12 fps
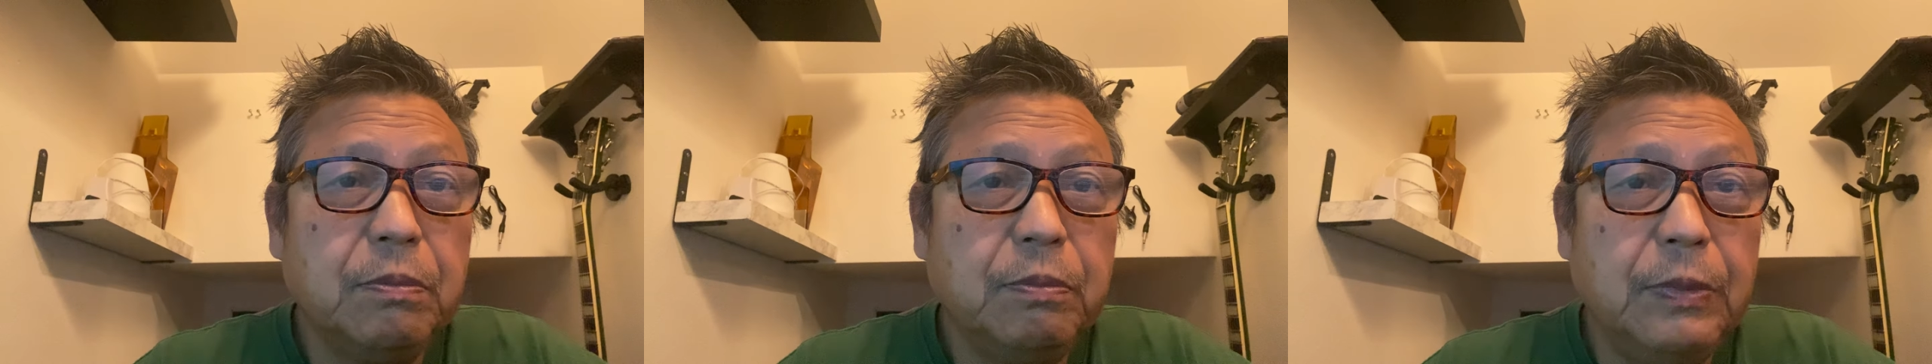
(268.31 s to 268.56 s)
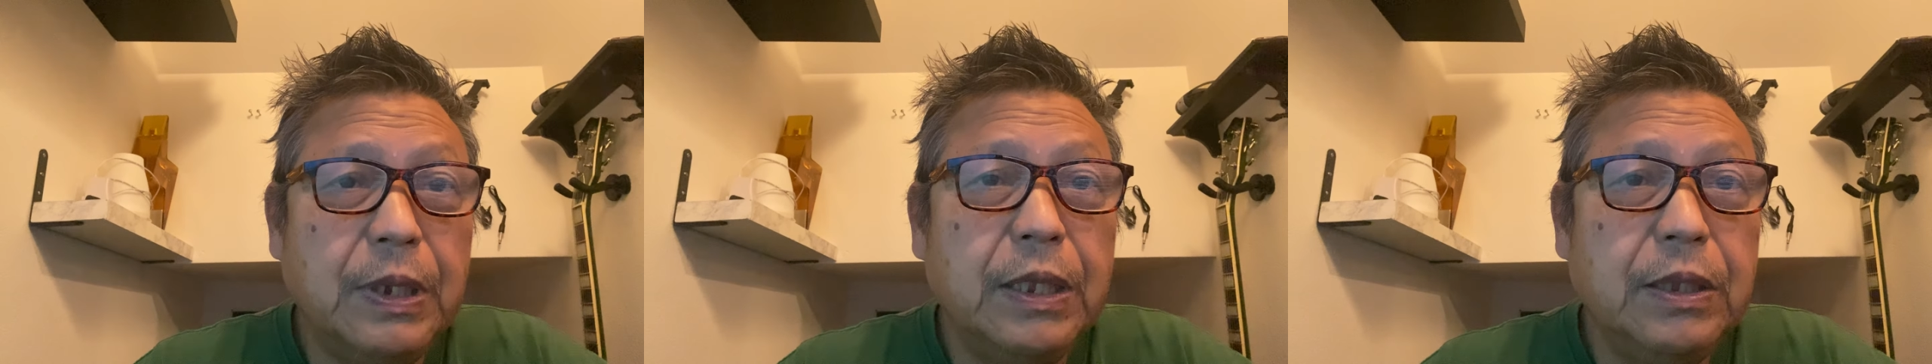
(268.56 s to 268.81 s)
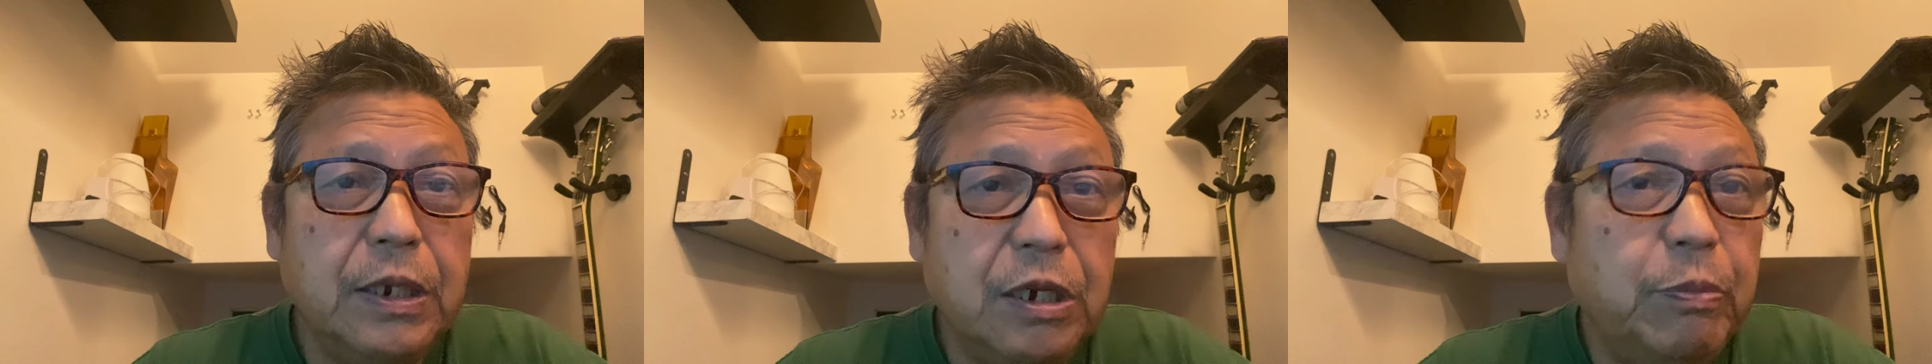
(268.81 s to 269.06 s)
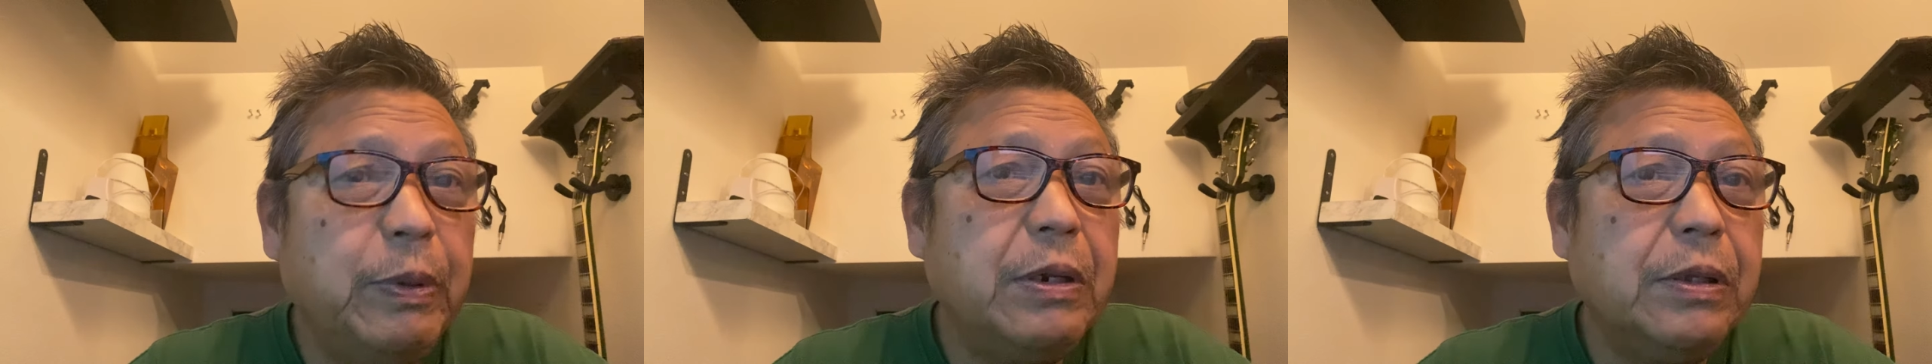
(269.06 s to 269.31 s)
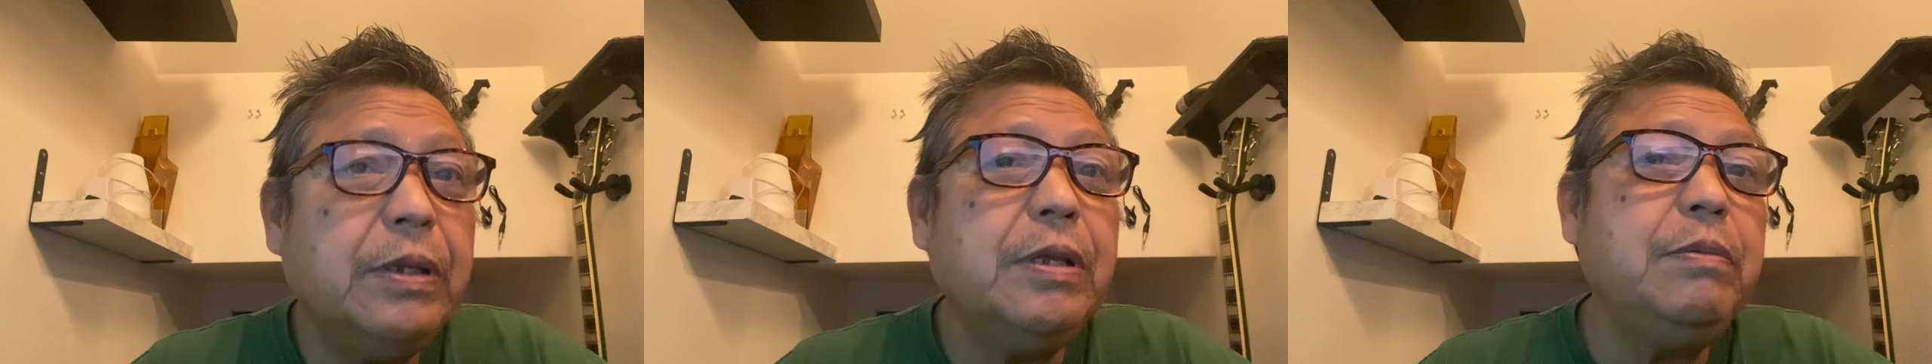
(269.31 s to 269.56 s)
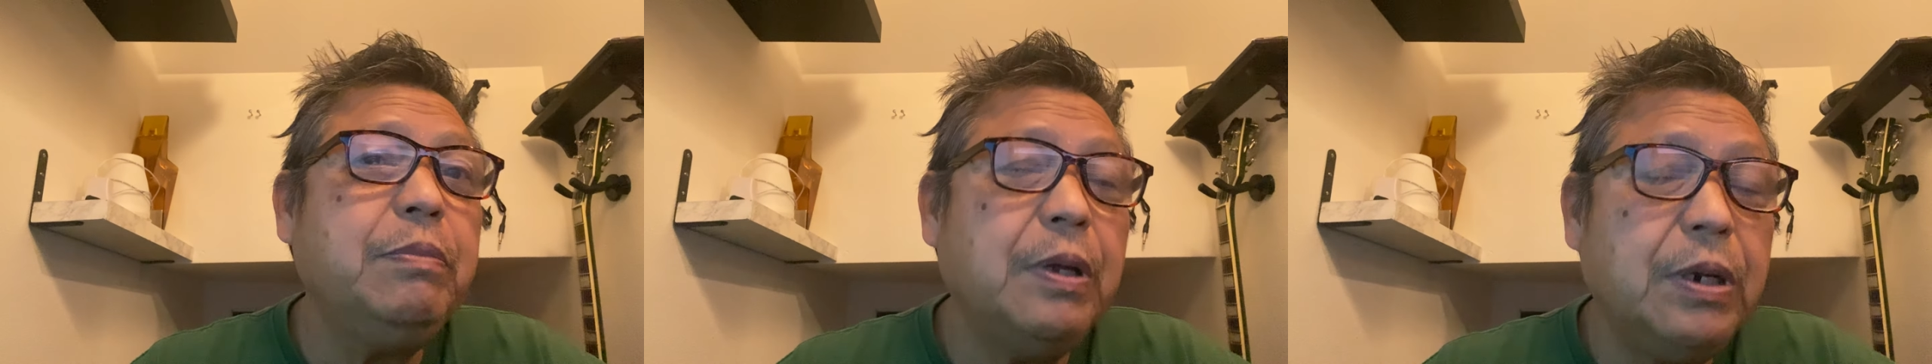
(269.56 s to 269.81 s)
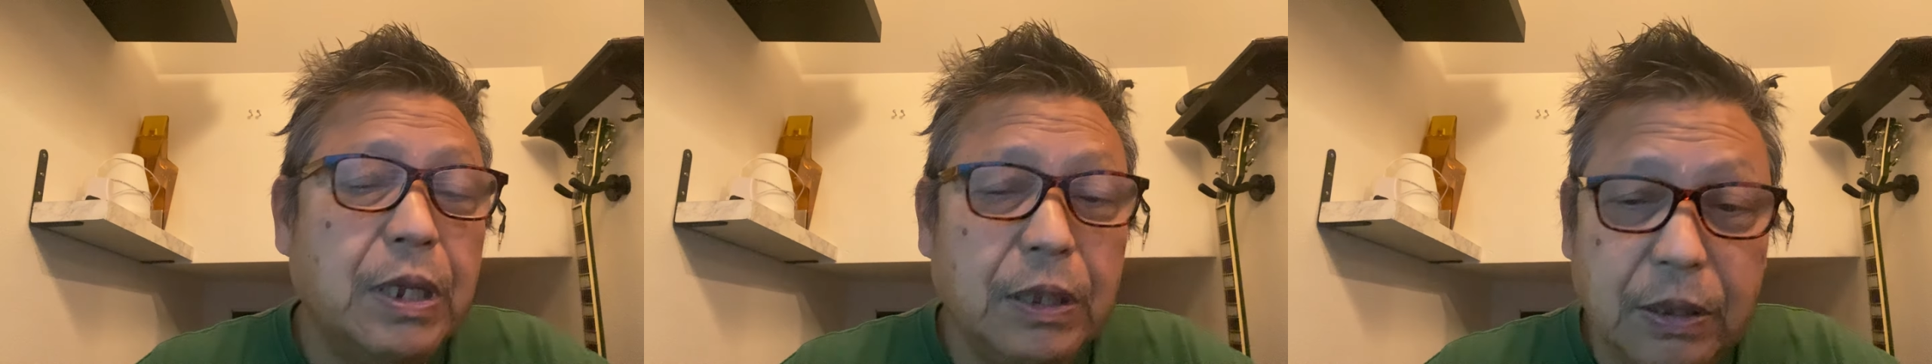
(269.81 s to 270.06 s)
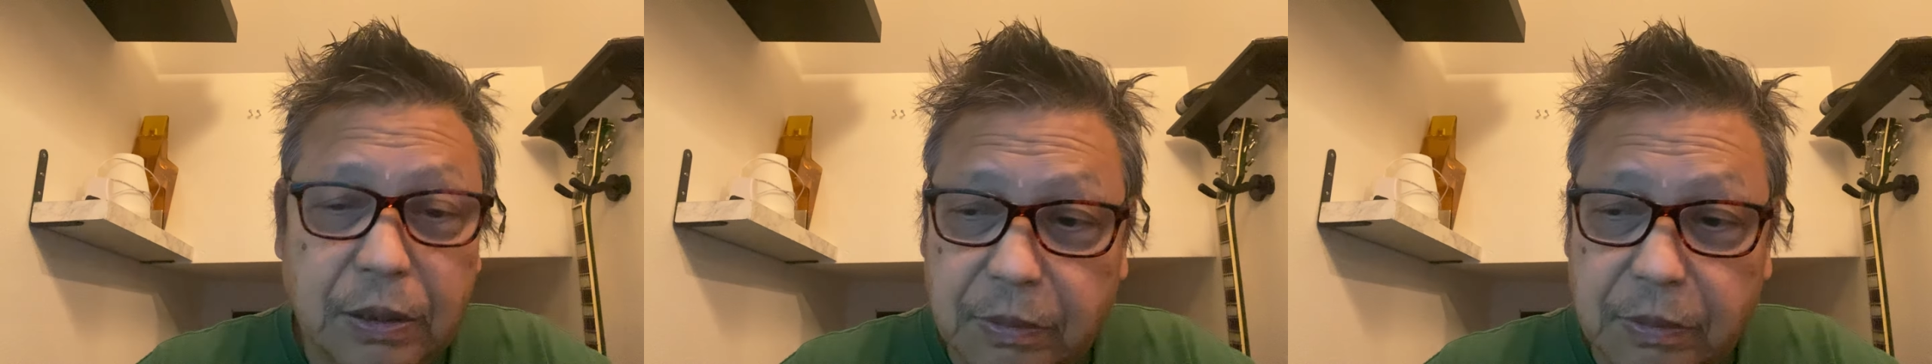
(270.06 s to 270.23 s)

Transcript: not independently, not